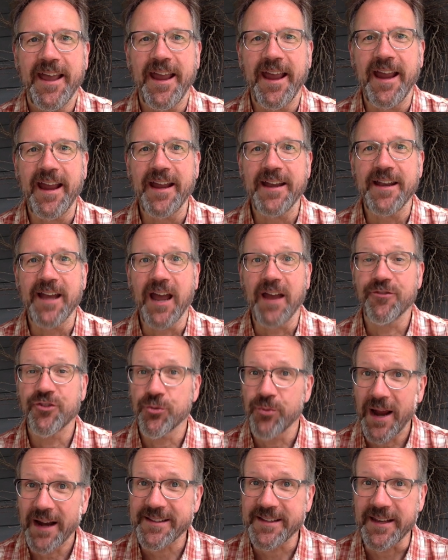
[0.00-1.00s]
and I've
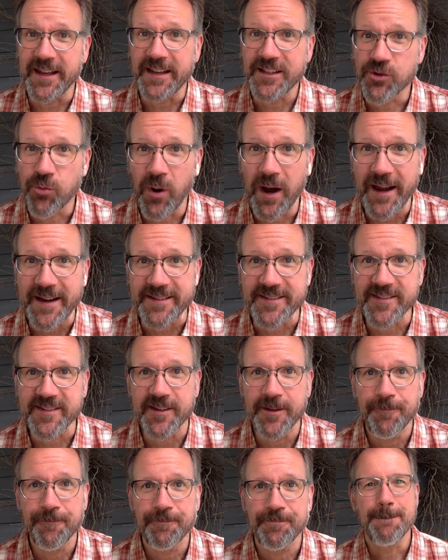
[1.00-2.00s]
directed it
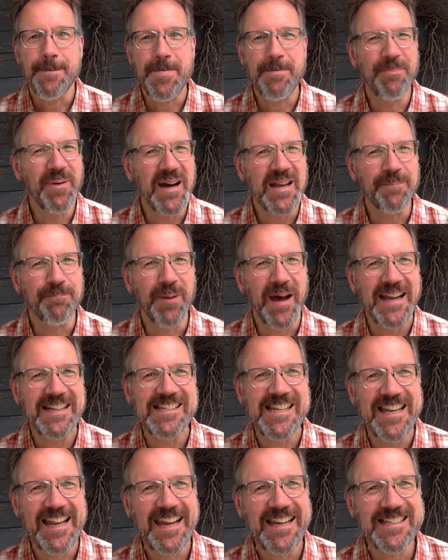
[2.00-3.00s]
twice. But by
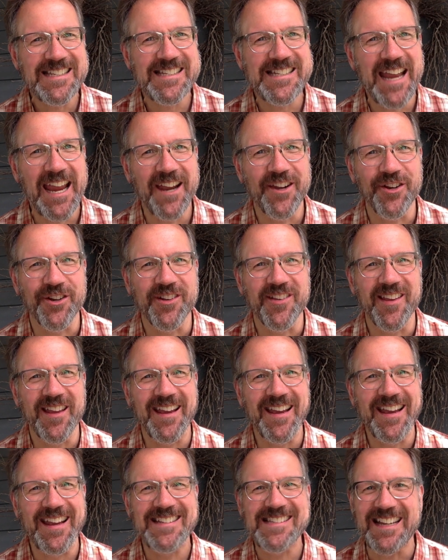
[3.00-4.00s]
today's standards,
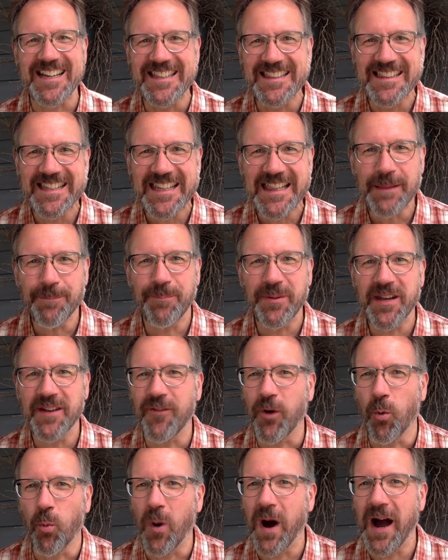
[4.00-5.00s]
it's a little bit of
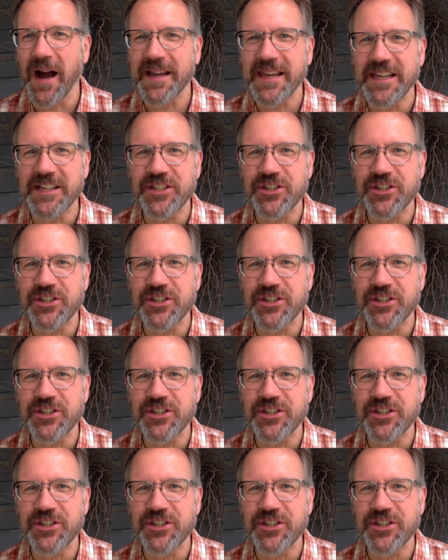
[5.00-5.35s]
a wonky